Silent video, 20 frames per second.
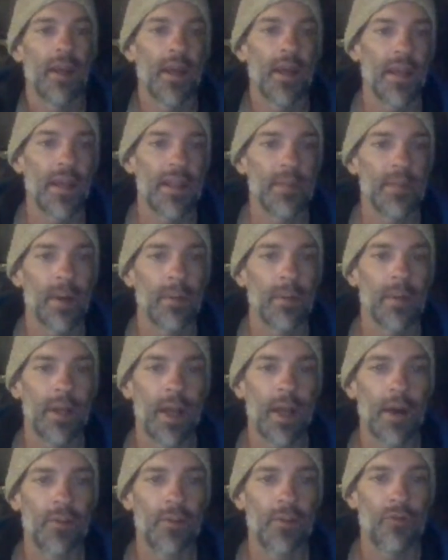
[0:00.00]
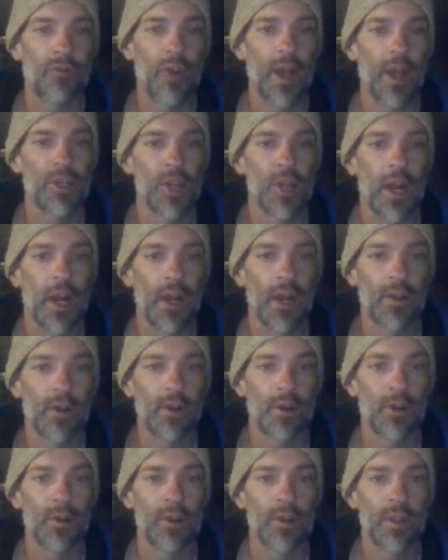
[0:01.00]
and the public how fragile
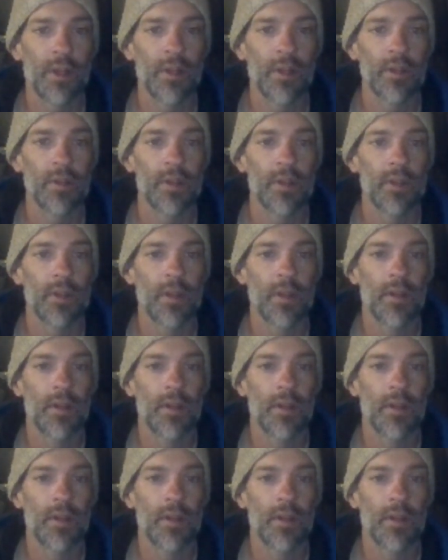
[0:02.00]
Earth is.